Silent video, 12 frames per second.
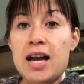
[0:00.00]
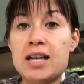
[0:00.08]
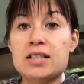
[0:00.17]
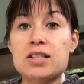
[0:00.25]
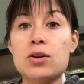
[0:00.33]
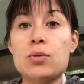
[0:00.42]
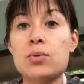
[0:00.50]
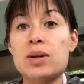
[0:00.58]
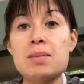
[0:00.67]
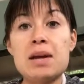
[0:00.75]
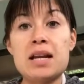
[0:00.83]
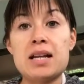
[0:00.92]
And so
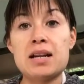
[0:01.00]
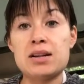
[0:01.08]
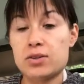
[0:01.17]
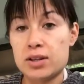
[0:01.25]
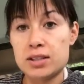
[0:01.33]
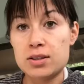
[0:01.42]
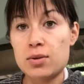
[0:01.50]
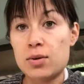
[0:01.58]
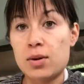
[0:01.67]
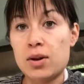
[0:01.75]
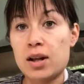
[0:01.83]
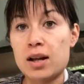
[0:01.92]
we made a crazy
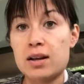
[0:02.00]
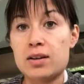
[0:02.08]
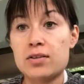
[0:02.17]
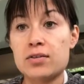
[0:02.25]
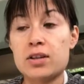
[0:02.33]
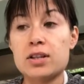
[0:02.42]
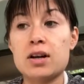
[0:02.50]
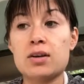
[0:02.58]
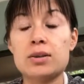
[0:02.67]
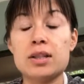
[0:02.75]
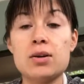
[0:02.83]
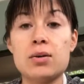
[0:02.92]
goal of not
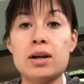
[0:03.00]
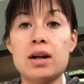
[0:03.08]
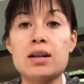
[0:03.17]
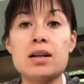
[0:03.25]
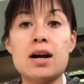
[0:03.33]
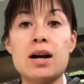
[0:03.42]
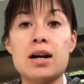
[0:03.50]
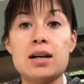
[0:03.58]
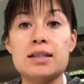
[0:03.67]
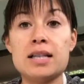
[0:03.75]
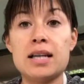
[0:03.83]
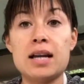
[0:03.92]
only going on
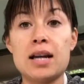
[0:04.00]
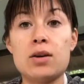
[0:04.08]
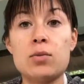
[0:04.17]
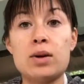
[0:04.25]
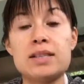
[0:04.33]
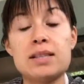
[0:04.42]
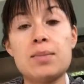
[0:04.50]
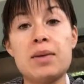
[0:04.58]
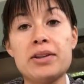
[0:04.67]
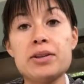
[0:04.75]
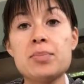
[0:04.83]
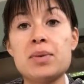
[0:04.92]
date night once a
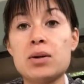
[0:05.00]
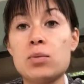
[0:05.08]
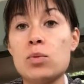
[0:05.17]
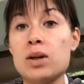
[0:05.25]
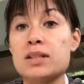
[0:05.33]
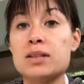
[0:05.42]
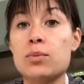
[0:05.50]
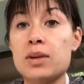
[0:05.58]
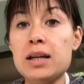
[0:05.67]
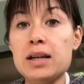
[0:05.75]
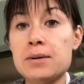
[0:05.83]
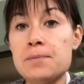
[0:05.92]
month, but once a
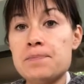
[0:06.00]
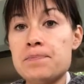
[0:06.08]
week.